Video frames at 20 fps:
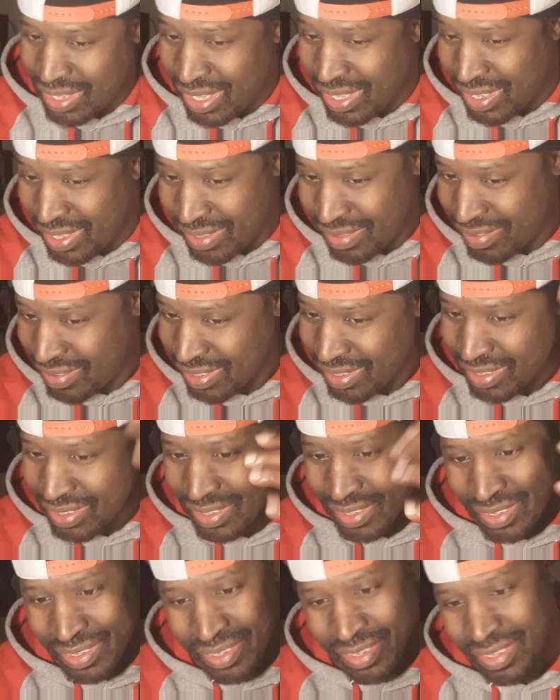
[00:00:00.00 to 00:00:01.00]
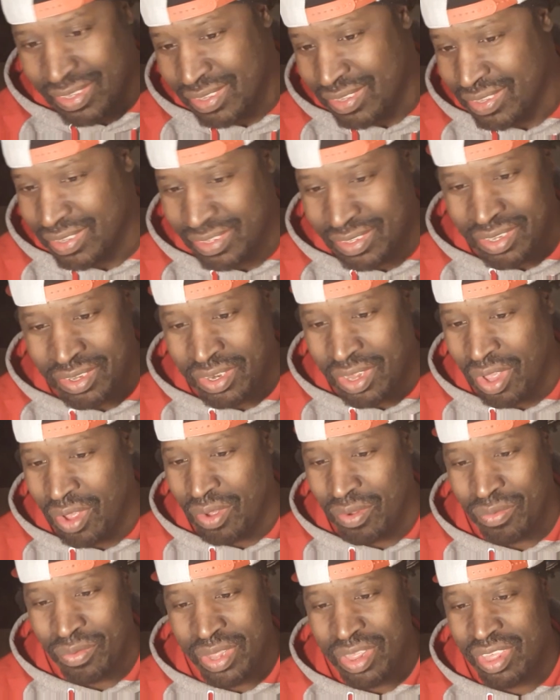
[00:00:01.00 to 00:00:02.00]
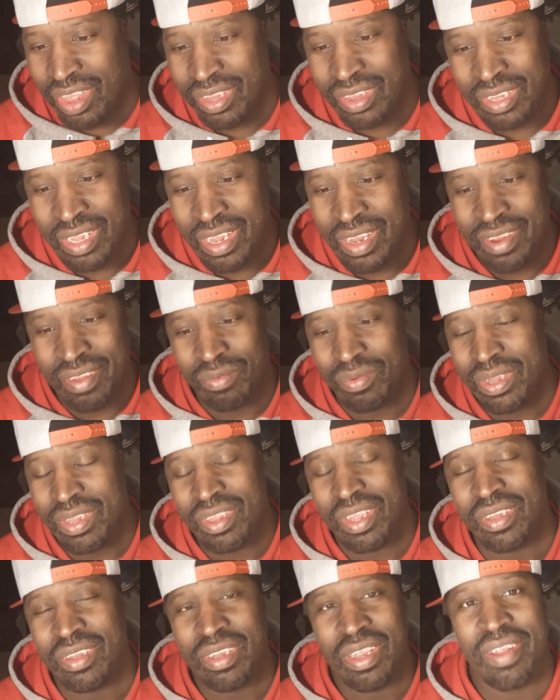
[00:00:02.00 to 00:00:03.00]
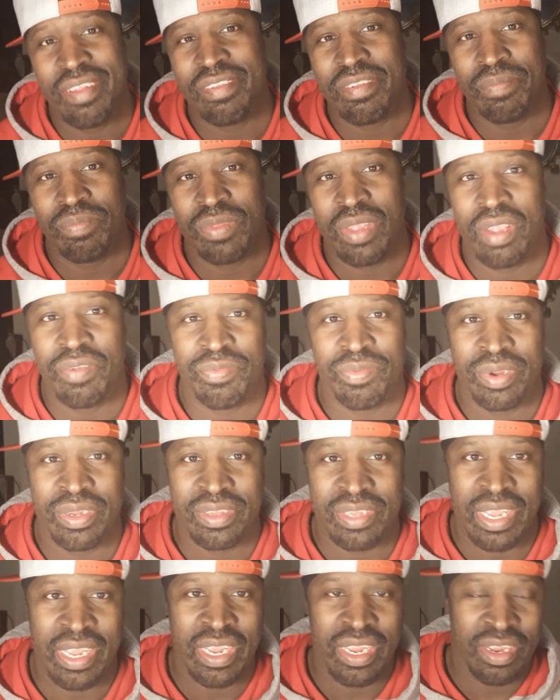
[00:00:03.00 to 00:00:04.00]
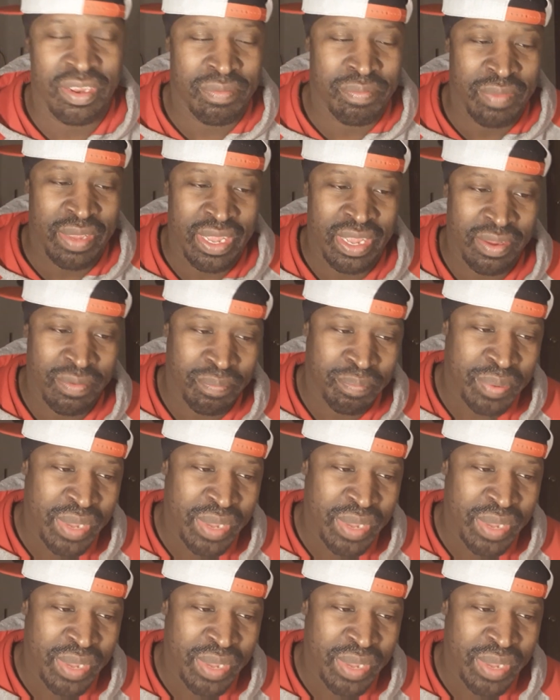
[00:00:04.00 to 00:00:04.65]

Cause you know we just need some different things, man.